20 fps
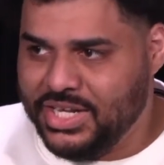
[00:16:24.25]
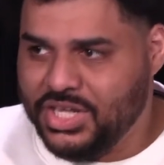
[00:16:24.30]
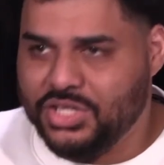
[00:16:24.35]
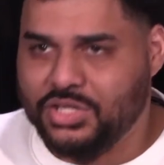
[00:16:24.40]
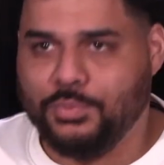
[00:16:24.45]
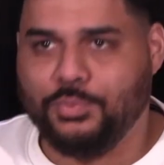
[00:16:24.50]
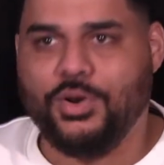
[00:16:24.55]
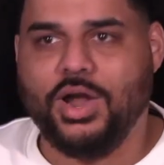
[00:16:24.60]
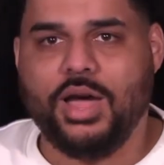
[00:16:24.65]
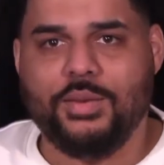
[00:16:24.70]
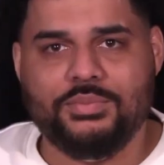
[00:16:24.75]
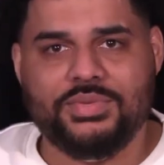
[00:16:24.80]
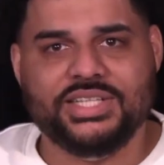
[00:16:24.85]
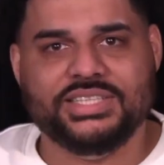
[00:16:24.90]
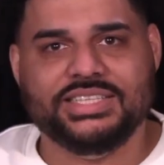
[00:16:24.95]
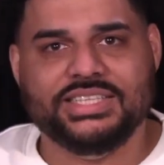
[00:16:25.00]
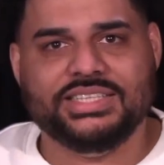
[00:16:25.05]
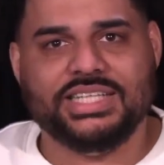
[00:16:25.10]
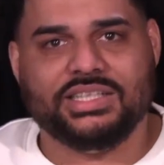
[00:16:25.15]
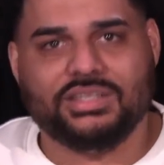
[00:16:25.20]
The problem
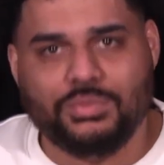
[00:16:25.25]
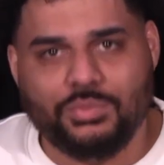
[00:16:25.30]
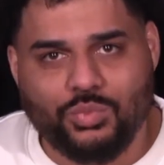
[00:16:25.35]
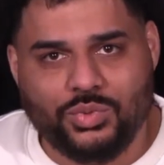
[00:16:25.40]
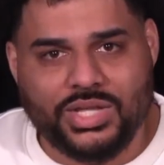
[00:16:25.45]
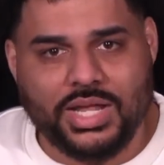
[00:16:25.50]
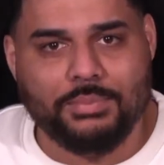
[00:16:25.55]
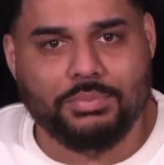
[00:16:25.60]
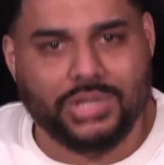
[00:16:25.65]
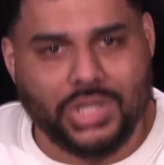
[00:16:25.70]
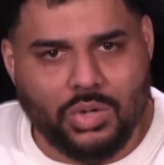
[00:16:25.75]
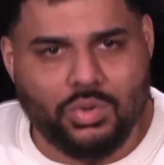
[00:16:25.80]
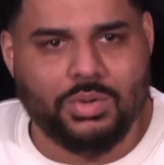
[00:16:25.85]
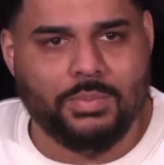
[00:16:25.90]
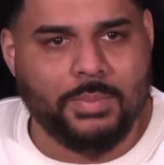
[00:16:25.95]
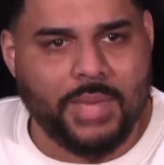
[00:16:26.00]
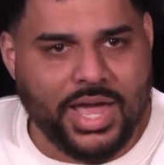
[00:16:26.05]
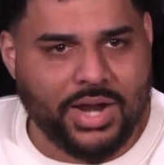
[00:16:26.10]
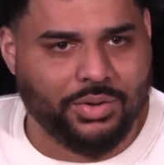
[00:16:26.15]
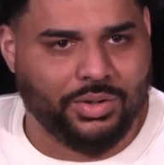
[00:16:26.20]
is that when they blow
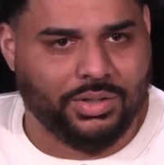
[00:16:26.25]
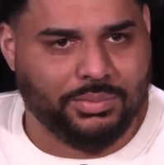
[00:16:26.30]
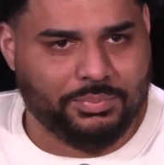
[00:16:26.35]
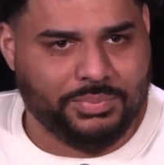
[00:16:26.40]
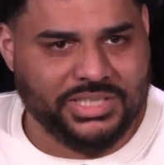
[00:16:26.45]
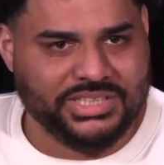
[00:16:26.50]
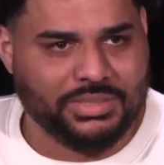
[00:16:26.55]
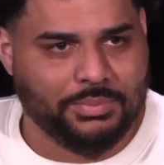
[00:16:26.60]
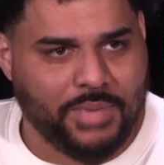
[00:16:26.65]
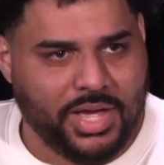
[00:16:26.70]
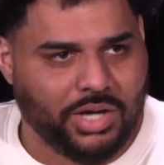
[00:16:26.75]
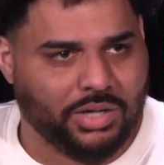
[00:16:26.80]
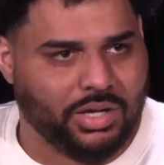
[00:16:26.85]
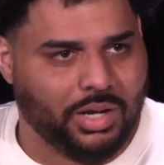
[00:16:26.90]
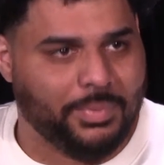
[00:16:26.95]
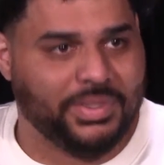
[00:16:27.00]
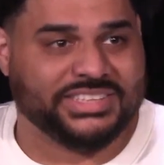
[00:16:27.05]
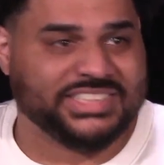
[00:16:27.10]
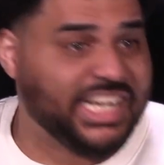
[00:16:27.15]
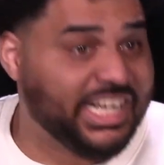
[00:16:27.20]
a piece of metal
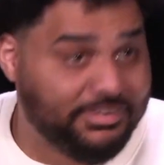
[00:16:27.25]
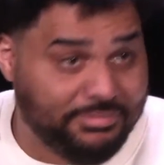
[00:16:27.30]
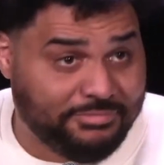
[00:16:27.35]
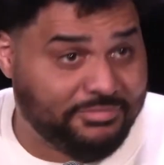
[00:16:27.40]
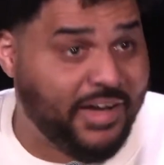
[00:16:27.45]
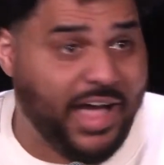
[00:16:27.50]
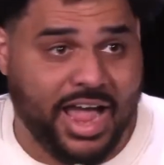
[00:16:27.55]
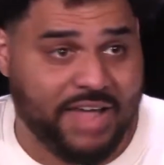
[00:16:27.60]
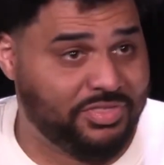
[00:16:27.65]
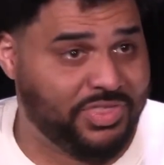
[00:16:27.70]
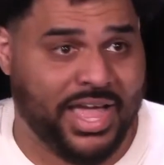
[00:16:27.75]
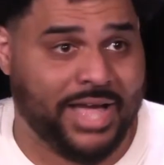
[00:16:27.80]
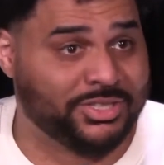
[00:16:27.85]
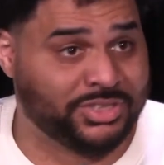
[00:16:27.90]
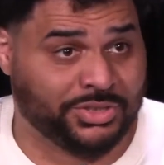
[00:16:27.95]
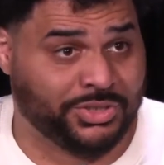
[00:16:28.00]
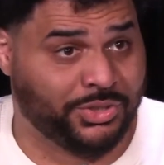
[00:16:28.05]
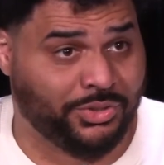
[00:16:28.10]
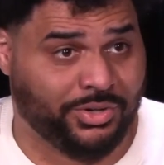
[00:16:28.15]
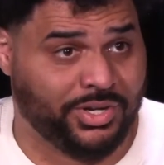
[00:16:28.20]
up, it's like
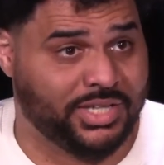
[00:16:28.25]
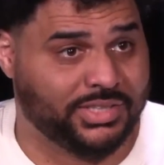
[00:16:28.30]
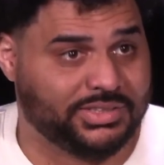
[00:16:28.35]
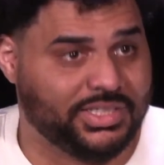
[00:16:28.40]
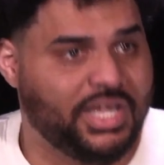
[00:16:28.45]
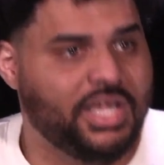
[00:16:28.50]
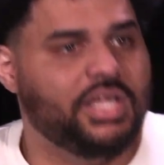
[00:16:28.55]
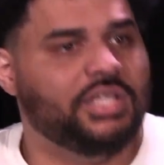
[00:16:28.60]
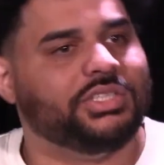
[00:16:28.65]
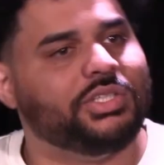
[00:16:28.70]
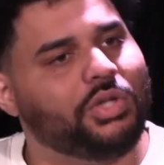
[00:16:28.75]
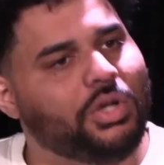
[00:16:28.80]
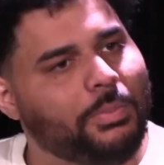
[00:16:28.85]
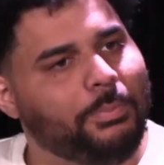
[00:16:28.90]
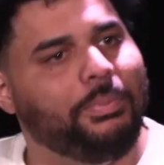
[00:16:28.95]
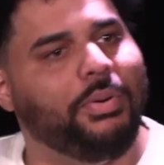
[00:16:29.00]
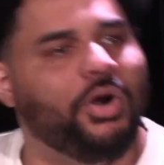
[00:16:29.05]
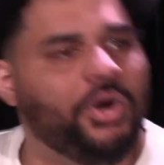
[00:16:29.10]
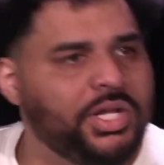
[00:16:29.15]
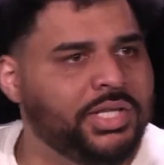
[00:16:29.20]
5,000 degrees. So they're
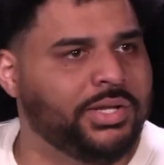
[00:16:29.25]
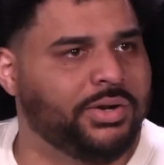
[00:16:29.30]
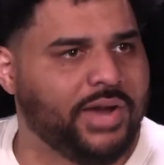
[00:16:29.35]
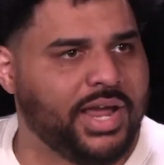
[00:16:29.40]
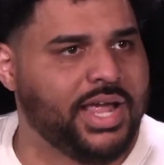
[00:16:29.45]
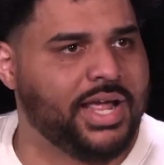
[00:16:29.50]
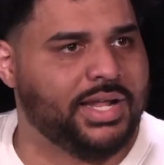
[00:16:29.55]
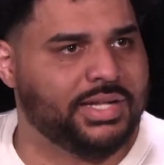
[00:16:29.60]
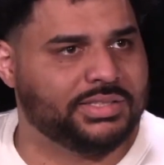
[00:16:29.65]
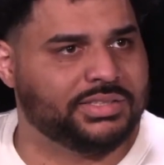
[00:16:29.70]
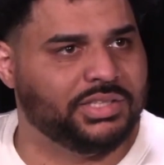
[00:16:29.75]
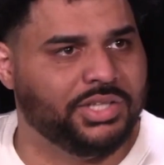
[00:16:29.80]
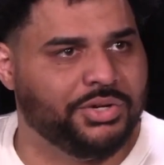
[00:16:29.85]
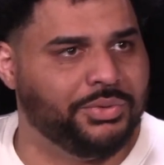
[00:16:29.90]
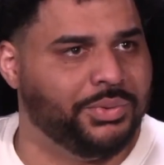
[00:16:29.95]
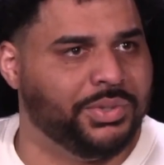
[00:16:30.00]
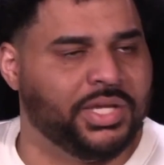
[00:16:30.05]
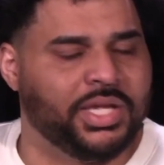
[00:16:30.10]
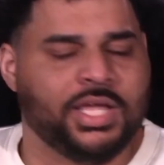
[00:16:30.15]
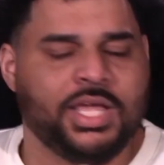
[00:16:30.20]
burning their hands,
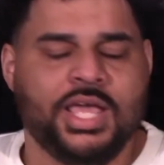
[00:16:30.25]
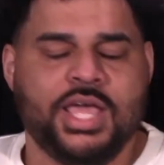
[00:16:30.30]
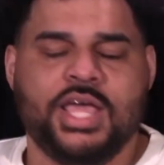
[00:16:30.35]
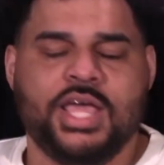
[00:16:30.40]
literally.